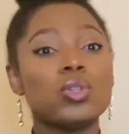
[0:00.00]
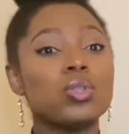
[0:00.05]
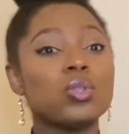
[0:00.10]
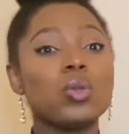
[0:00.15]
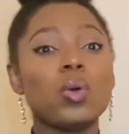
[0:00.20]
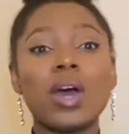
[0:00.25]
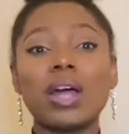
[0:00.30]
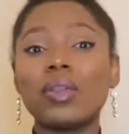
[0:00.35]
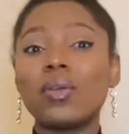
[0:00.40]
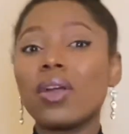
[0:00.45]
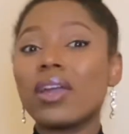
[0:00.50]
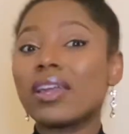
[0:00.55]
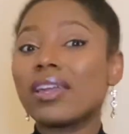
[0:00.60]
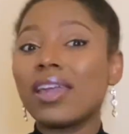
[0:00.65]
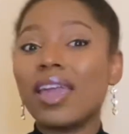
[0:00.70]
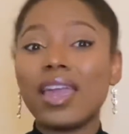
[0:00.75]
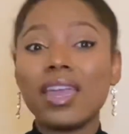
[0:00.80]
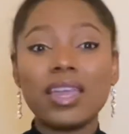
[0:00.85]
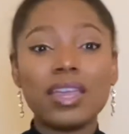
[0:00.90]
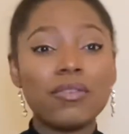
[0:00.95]
So I
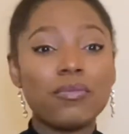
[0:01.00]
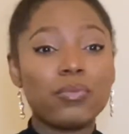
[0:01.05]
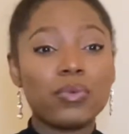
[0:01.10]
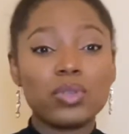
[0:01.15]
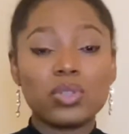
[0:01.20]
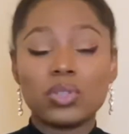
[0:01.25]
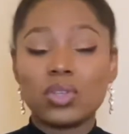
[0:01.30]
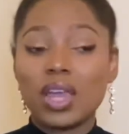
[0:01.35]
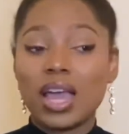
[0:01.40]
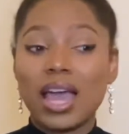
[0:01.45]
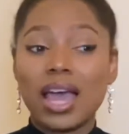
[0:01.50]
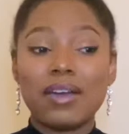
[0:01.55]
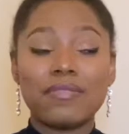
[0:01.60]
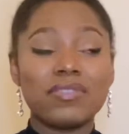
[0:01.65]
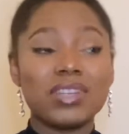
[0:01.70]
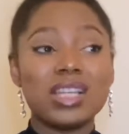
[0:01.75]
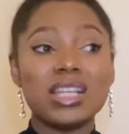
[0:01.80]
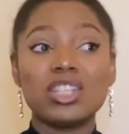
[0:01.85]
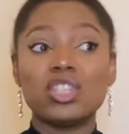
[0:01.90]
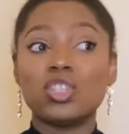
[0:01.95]
don't care if what you
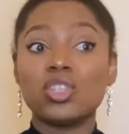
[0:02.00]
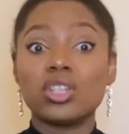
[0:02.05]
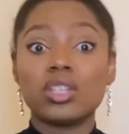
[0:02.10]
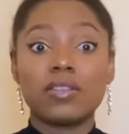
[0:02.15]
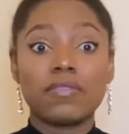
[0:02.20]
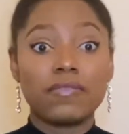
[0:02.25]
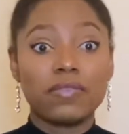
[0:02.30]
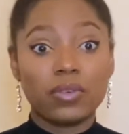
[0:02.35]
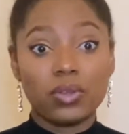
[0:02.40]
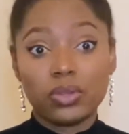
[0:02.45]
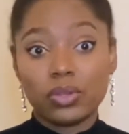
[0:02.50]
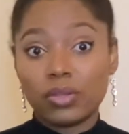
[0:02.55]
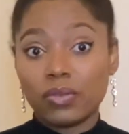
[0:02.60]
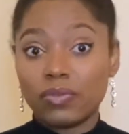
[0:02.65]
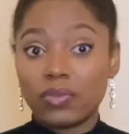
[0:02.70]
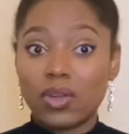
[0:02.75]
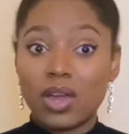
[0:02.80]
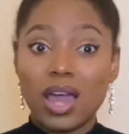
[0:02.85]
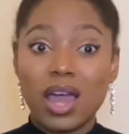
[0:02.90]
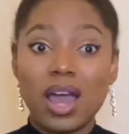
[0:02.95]
have is just the
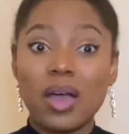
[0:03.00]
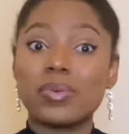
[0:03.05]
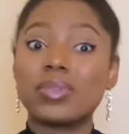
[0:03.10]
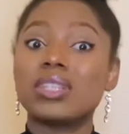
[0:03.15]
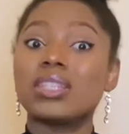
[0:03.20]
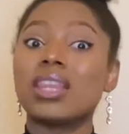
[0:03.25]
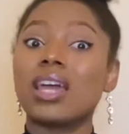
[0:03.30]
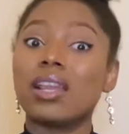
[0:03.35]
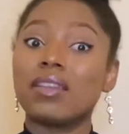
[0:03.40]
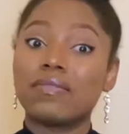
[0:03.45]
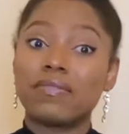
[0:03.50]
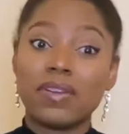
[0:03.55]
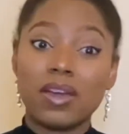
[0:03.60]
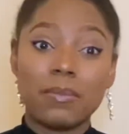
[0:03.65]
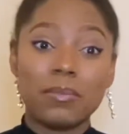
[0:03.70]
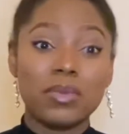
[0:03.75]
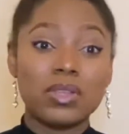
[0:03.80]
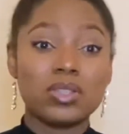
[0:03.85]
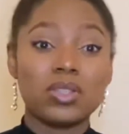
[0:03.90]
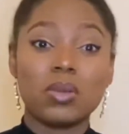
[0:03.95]
front of your house. Start
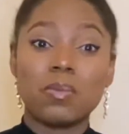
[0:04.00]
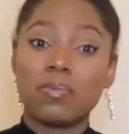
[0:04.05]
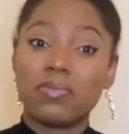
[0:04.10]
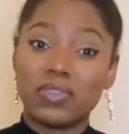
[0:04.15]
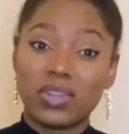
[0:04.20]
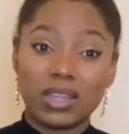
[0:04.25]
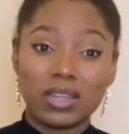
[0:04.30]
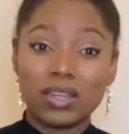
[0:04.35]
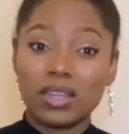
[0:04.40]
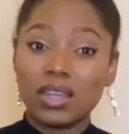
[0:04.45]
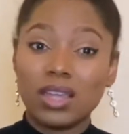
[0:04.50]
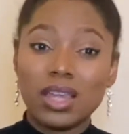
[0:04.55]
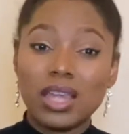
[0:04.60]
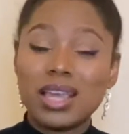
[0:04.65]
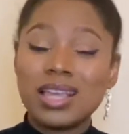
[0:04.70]
farming something.